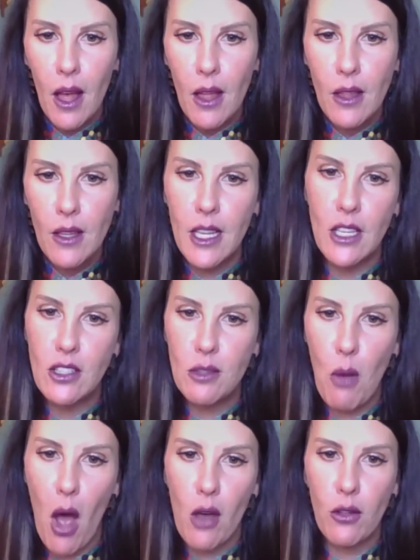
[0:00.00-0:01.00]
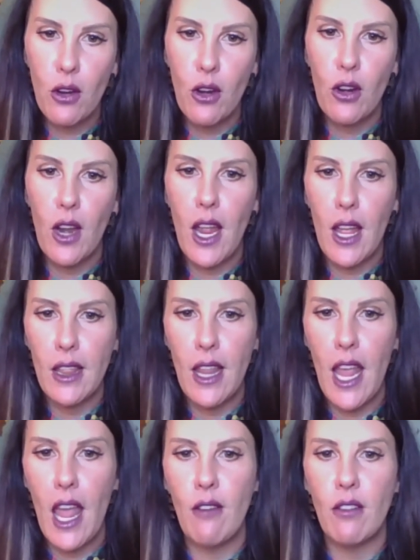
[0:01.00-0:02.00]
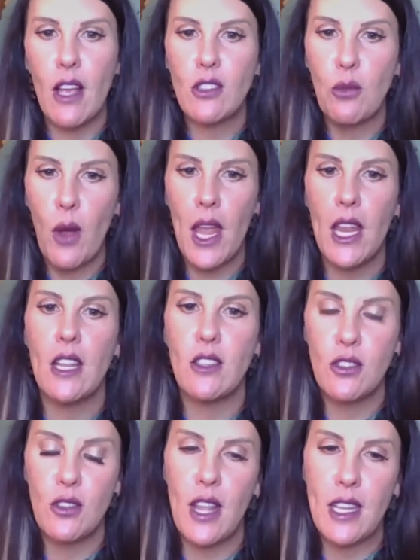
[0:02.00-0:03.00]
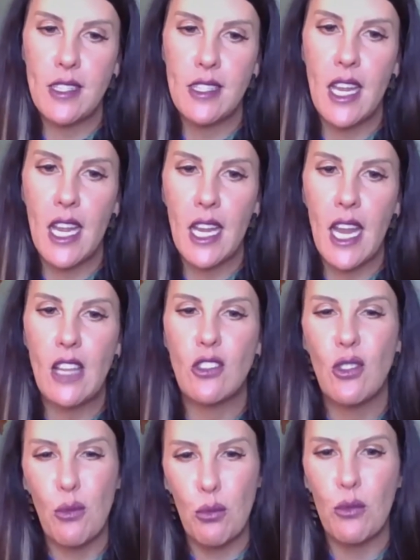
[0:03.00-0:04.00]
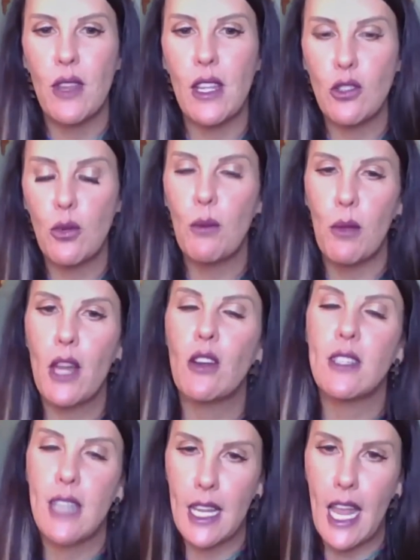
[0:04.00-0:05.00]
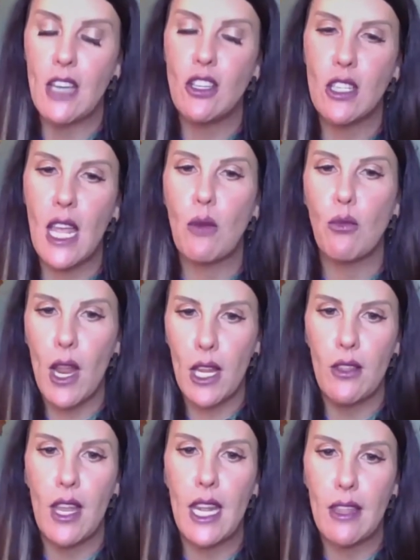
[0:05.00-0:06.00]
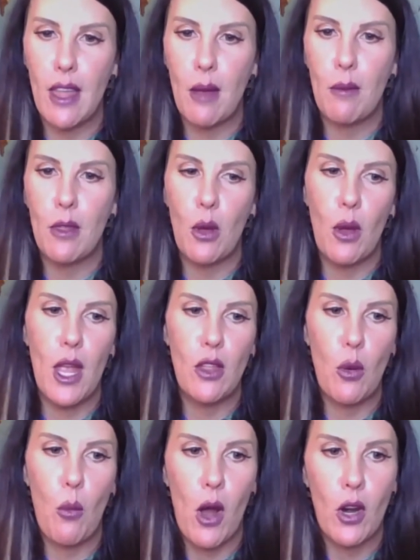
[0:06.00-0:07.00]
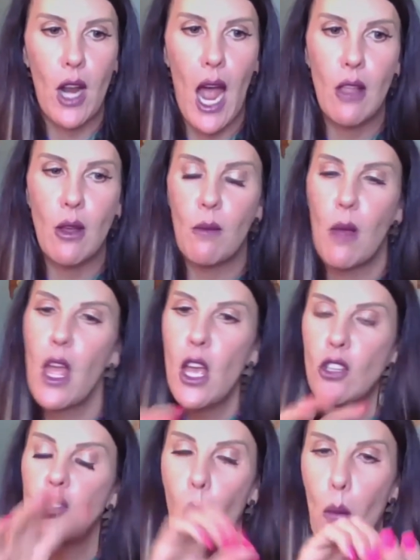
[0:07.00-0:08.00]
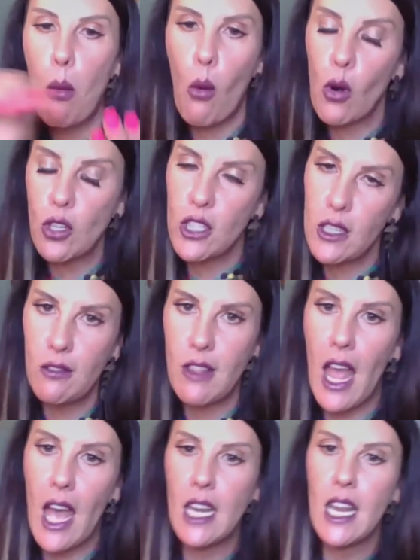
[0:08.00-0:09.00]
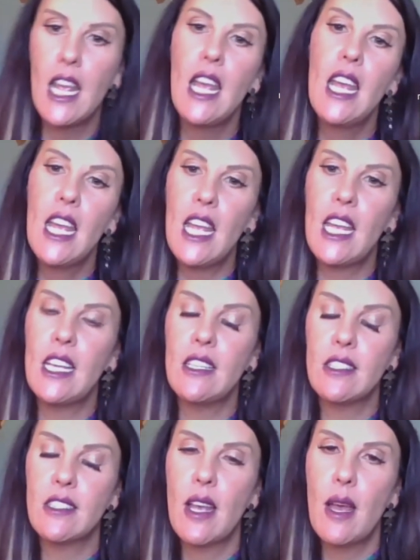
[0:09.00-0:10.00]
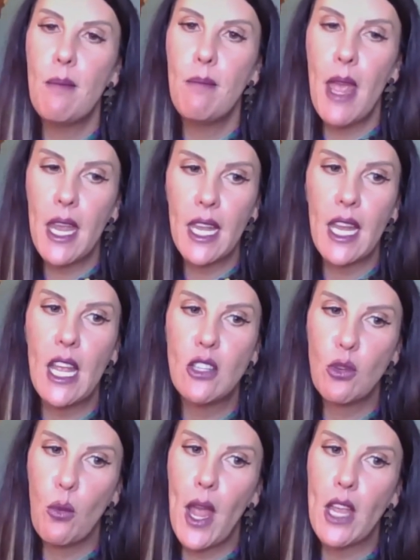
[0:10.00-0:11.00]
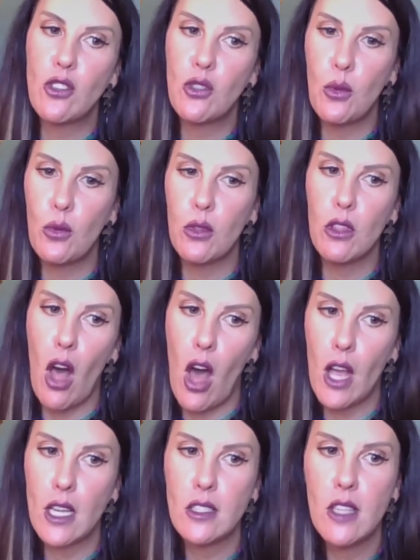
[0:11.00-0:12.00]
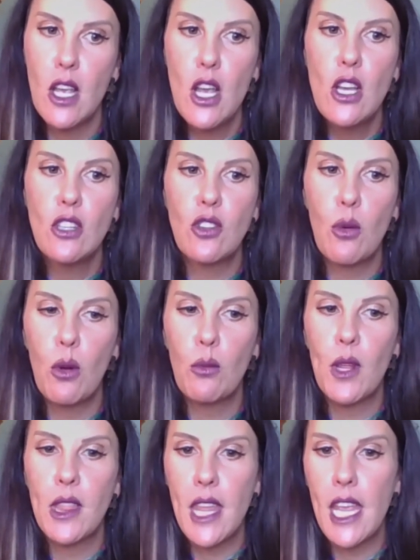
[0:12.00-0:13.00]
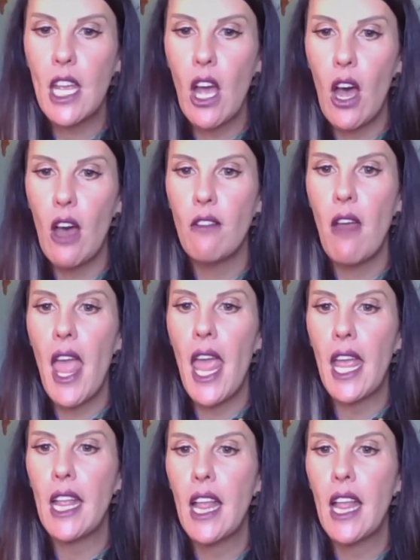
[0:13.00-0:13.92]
get smaller and they have less weight, and so they sink. And so that swim bladder is, again, just like regulating them in the water column. So a portion of that is making its way to lungs. So when we think of a